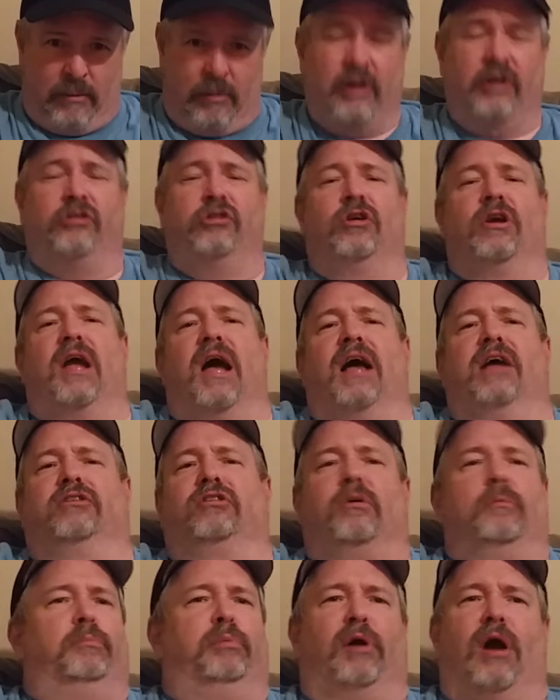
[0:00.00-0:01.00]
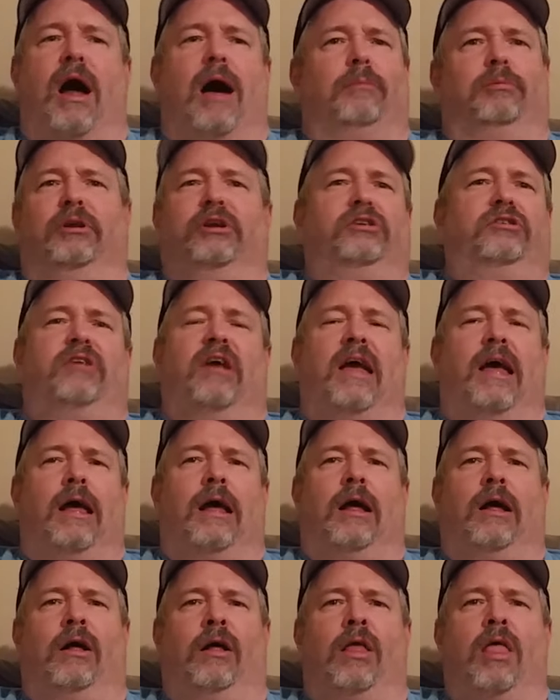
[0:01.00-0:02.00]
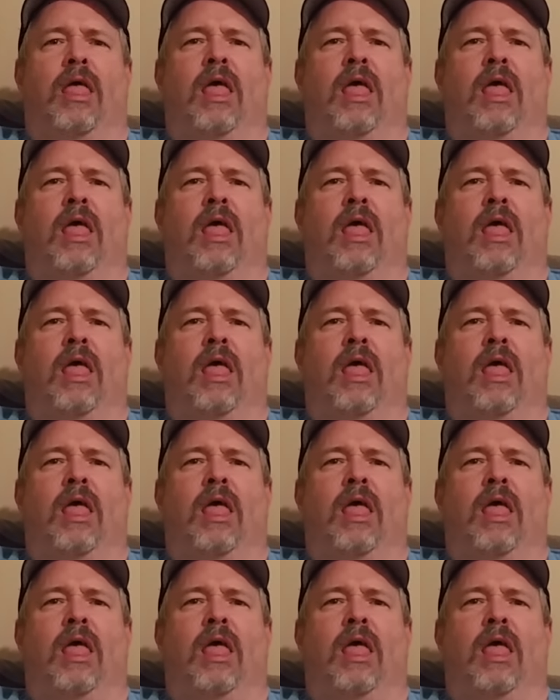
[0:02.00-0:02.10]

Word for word: As you guys could probably tell,